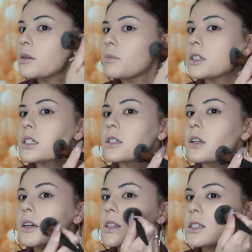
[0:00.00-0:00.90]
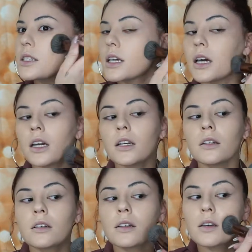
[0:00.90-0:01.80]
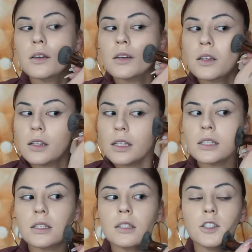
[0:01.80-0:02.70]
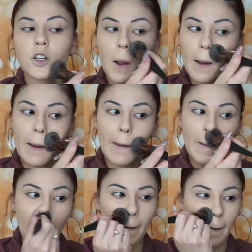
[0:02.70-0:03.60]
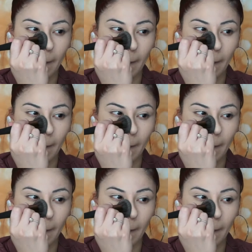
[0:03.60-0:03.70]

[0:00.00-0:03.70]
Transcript: but just not on this side. Let's try